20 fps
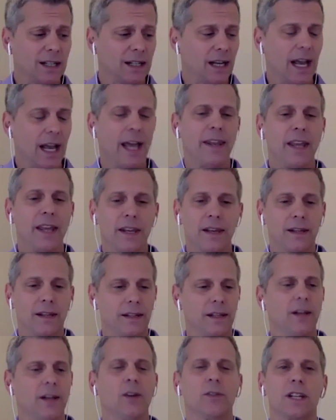And then,
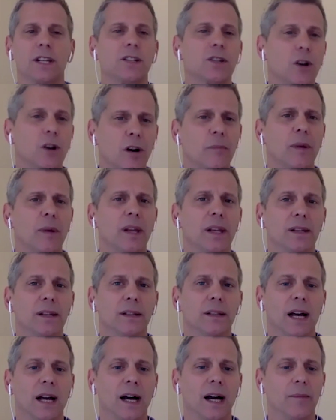determine
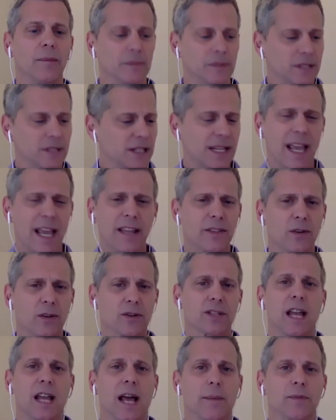to take
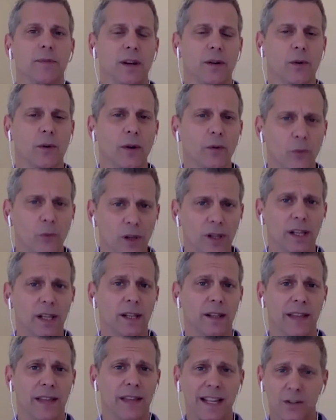those steps. And
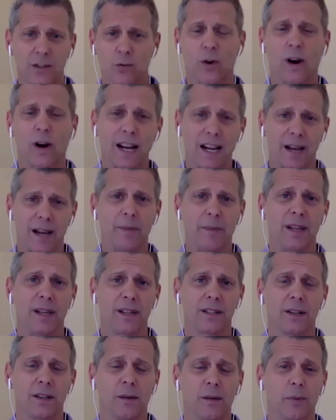really, that's where I come
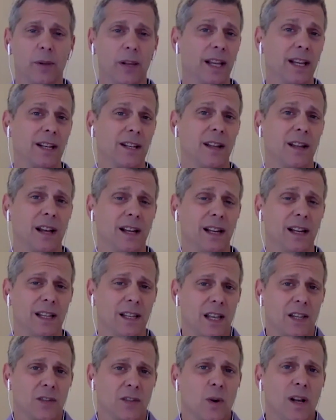into play
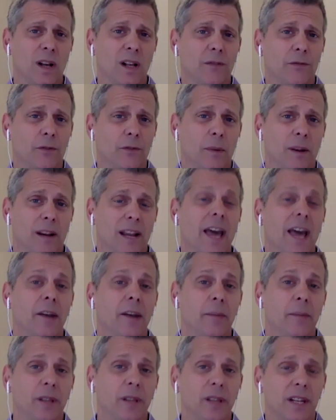as well from an
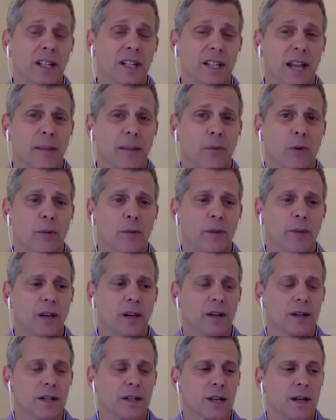accountability standpoint,
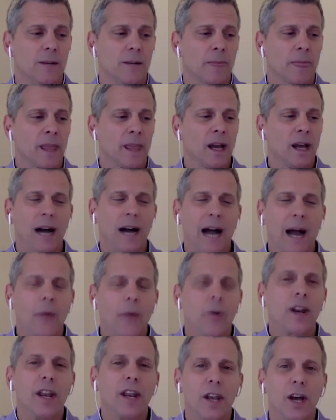because I
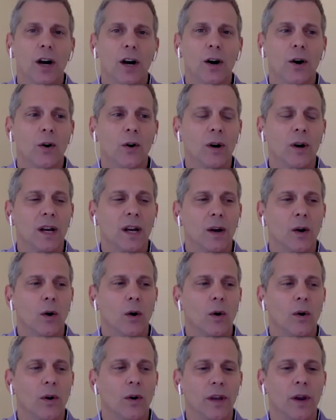want to know,
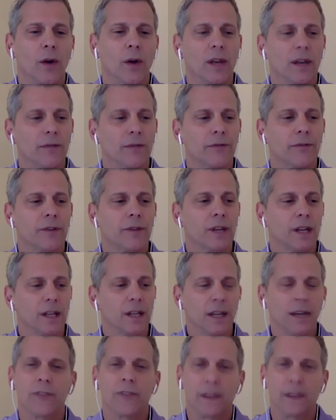if
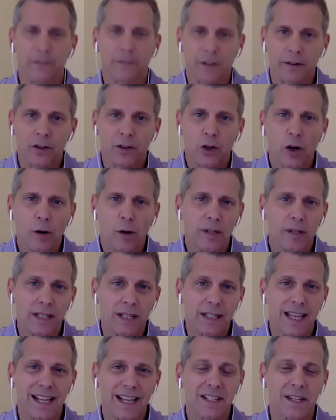they've determined to
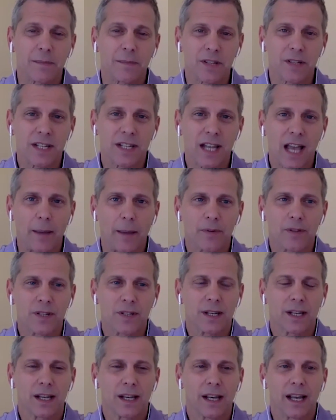take some
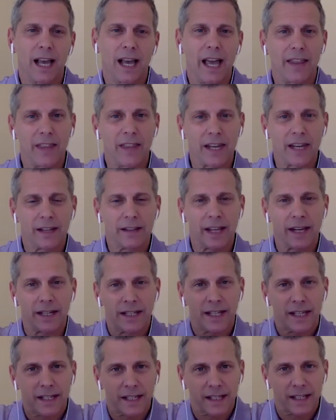steps and they
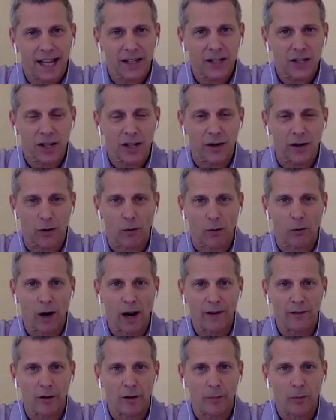didn't get to their
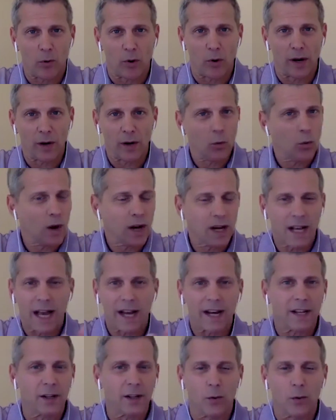arrival point, what
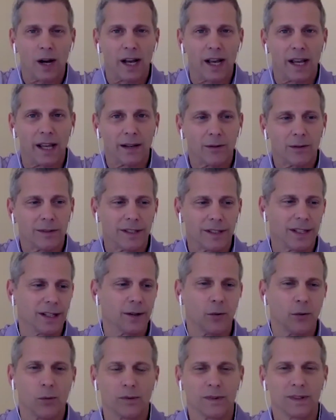got in the way?
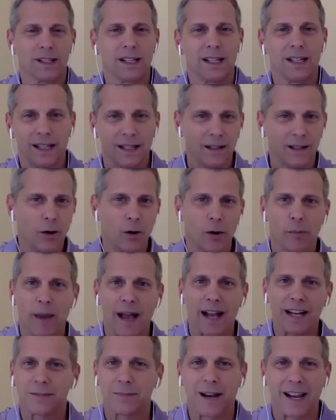Going
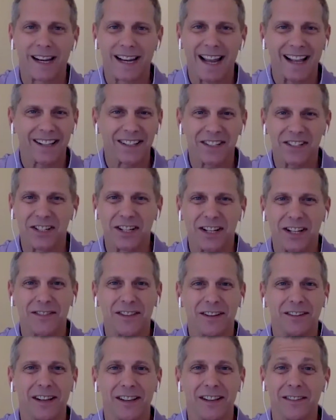back to my analogy of
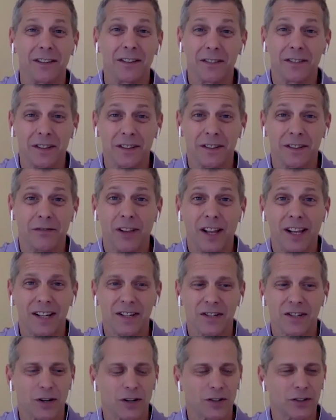the flight
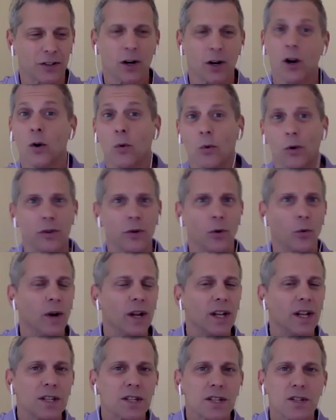instructor, were the
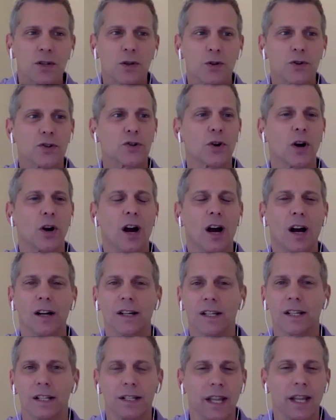winds too strong?
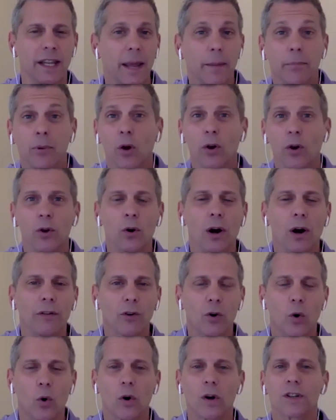Did they blow you off
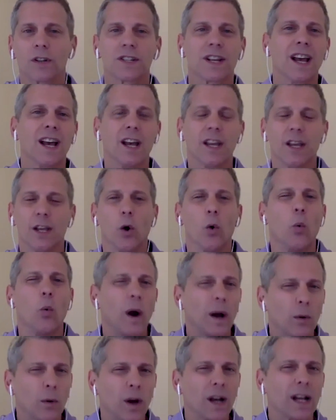course?
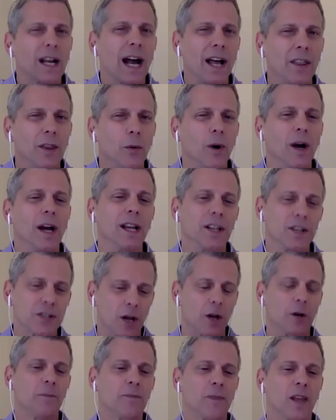What got in the way?
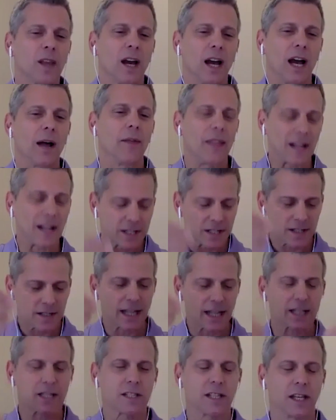So that's
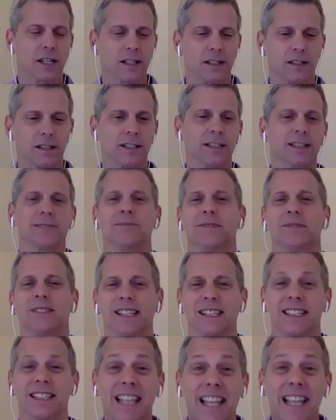
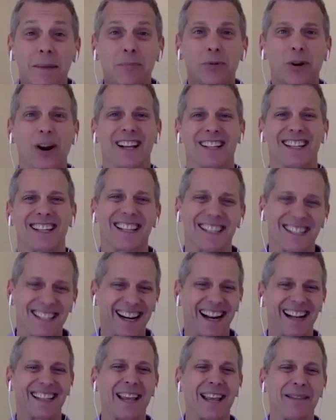the D process that
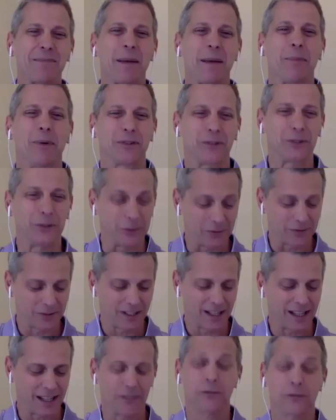I take people
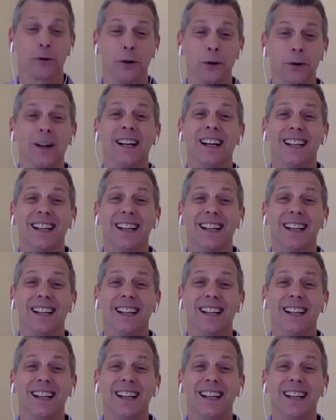through.